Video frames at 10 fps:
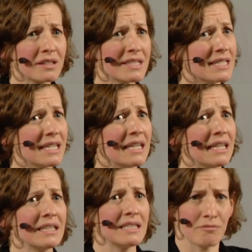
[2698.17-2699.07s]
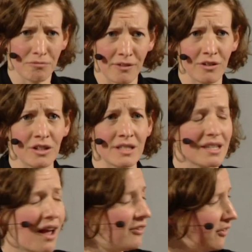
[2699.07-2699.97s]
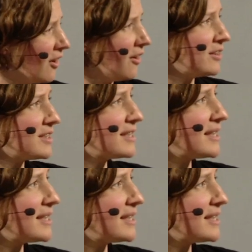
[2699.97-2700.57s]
City rivers are not